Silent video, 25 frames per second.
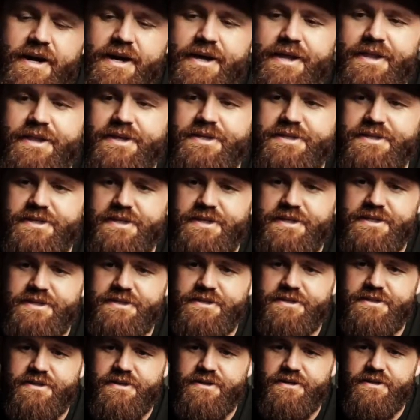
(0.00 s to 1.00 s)
This
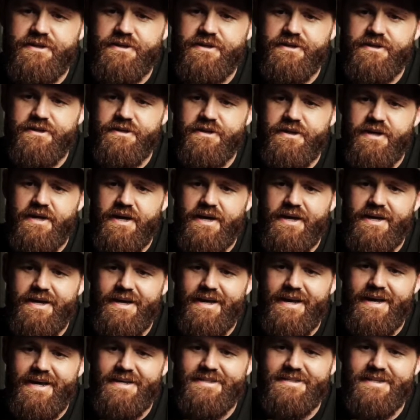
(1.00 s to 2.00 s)
is the
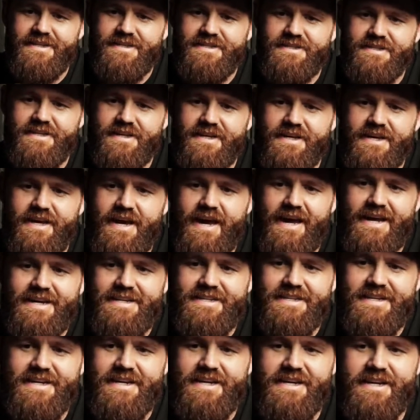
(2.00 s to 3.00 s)
SSD
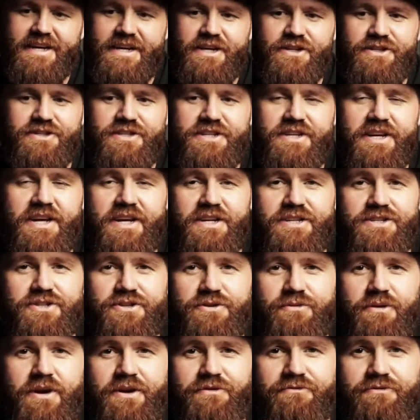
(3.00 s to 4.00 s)
LTX
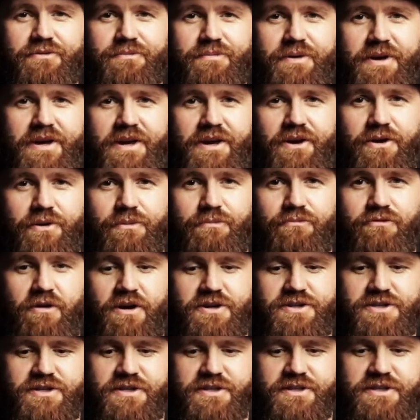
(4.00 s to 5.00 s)
200BL
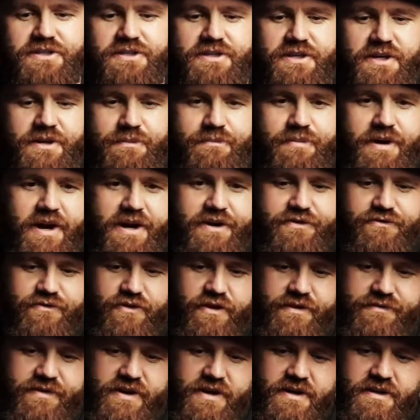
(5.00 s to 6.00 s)
brushless impact
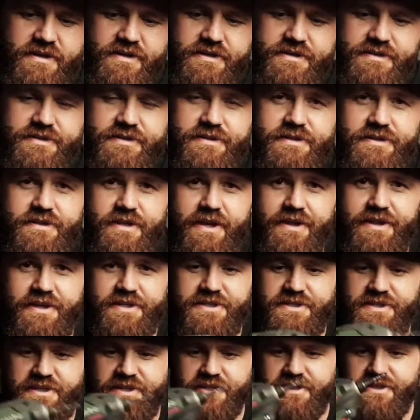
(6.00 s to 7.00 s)
driver. Now
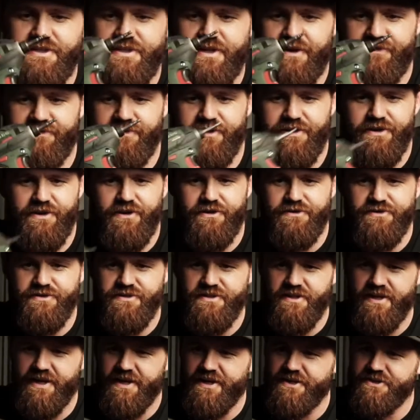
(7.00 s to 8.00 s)
this thing's definitely no
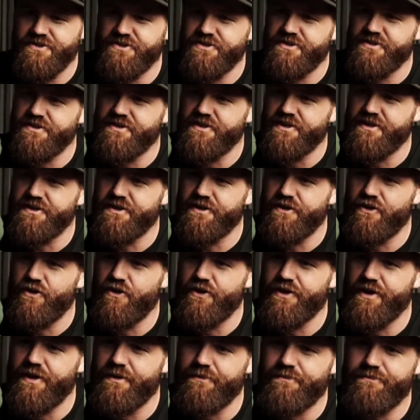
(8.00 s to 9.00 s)
slouch in the
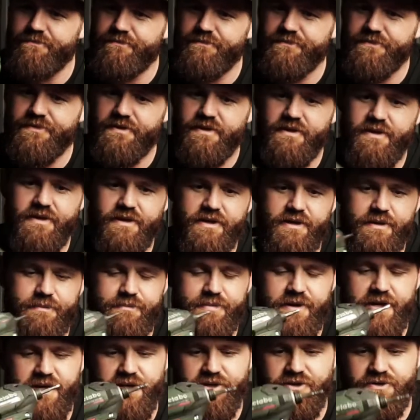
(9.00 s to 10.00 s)
lineup
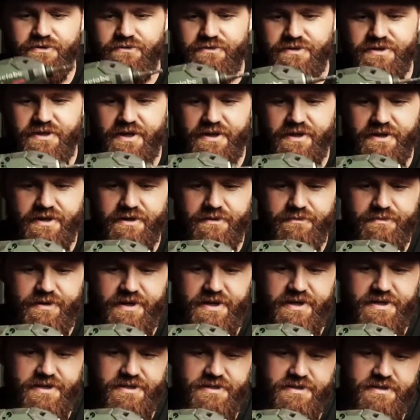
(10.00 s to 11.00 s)
compared to its other
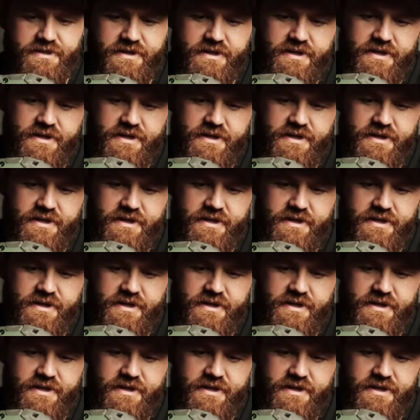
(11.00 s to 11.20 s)
competitors.